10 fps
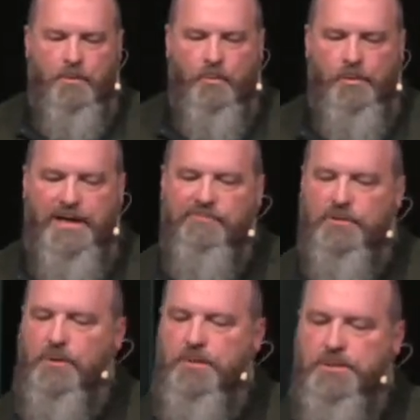we have
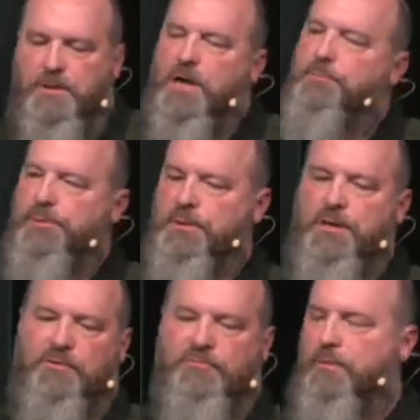learned a couple
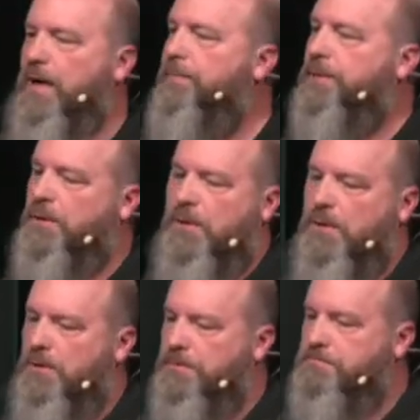of what I'm going to
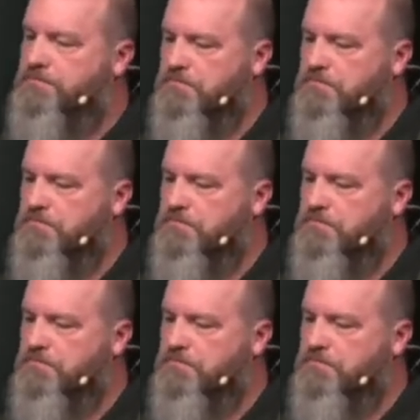call